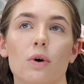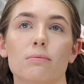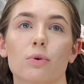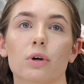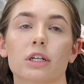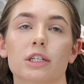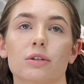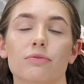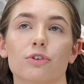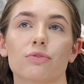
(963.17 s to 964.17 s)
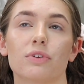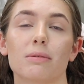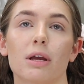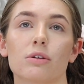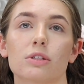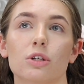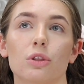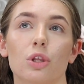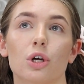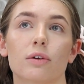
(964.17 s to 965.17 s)
important for females to
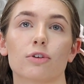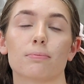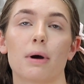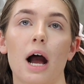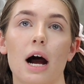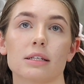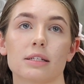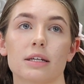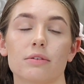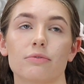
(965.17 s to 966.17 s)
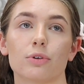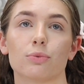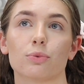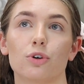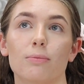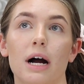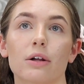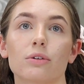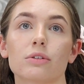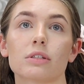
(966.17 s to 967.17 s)
look for positive role
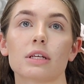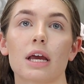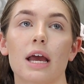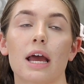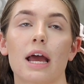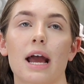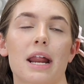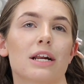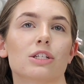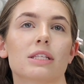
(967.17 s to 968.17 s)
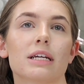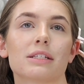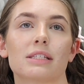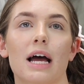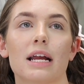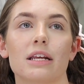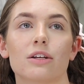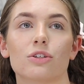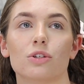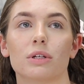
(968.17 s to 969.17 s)
models. And I just think society
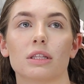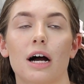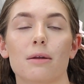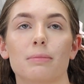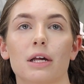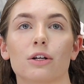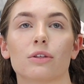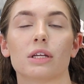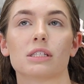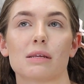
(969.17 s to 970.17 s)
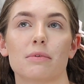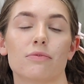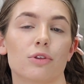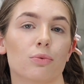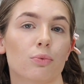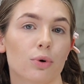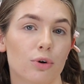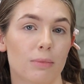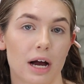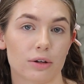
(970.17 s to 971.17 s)
could do a lot better than some of the
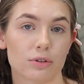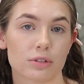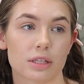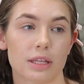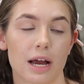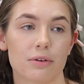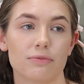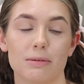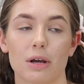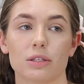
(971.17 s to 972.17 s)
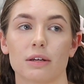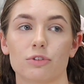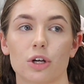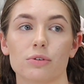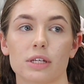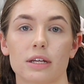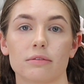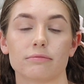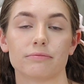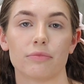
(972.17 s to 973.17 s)
role models that females have
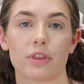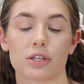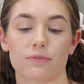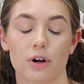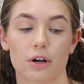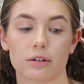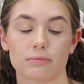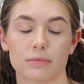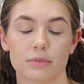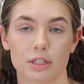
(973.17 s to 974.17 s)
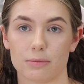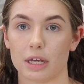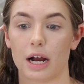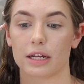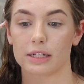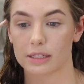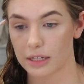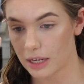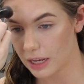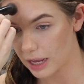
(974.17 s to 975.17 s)
chosen thus far, to be honest.
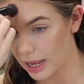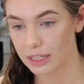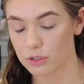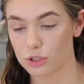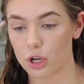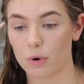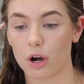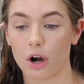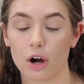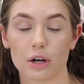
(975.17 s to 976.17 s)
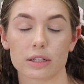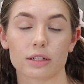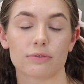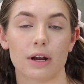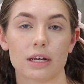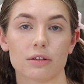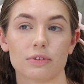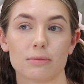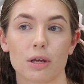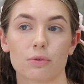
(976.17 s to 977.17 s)
I think it's so hard to find a
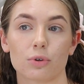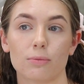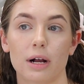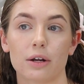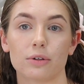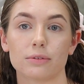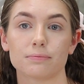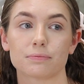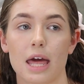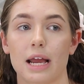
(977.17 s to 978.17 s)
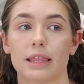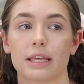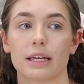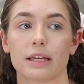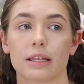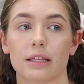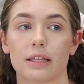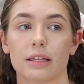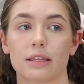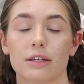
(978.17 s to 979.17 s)
female role model, and I think
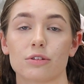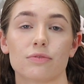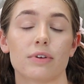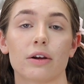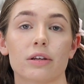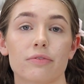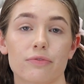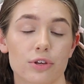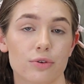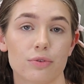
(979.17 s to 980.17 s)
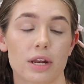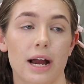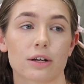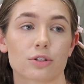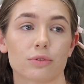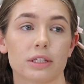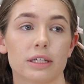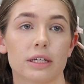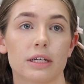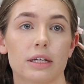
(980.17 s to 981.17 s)
there's very few that
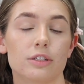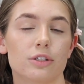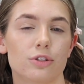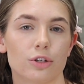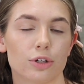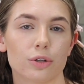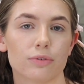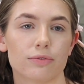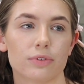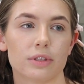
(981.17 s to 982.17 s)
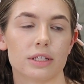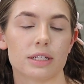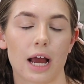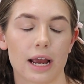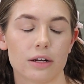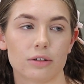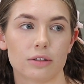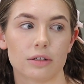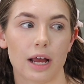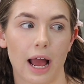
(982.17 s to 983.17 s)
actually deserve the
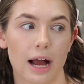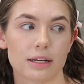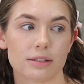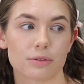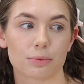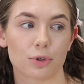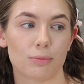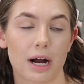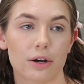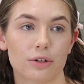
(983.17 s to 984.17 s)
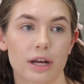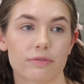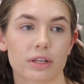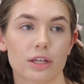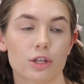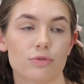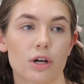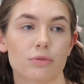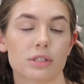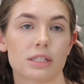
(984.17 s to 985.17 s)
title as role model. I feel like you
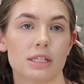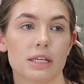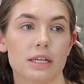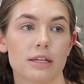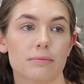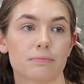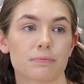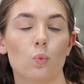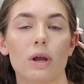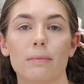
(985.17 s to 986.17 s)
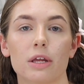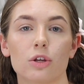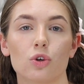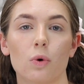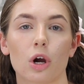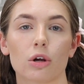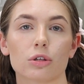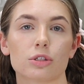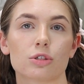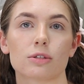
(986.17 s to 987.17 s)
don't see women who
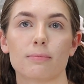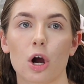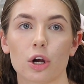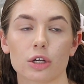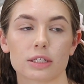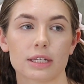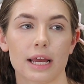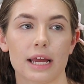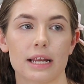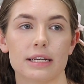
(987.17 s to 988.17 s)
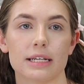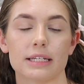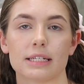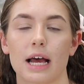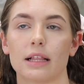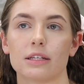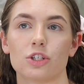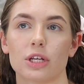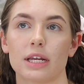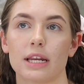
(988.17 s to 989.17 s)
are smart and
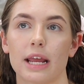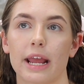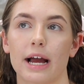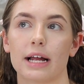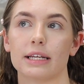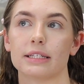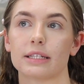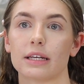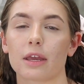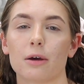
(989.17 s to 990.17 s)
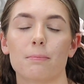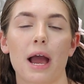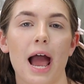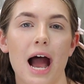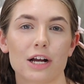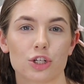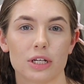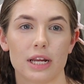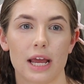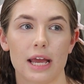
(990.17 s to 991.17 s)
intelligent and
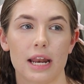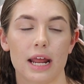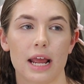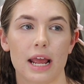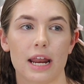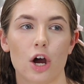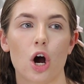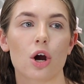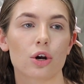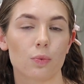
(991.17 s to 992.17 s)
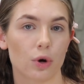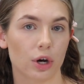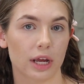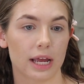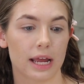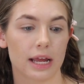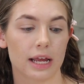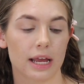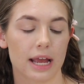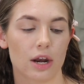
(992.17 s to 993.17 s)
compassionate and
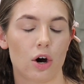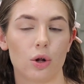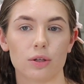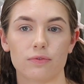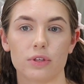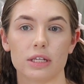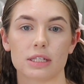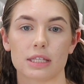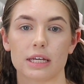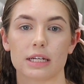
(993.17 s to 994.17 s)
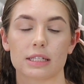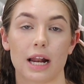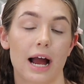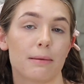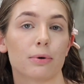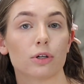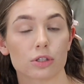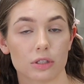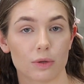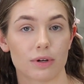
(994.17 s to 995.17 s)
hardworking and all of these things that I
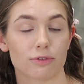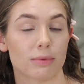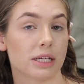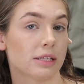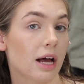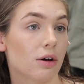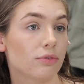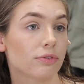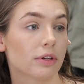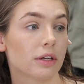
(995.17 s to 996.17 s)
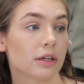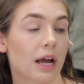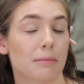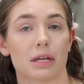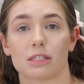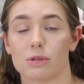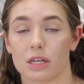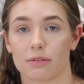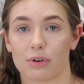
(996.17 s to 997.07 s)
personally want for myself. I'm not speaking for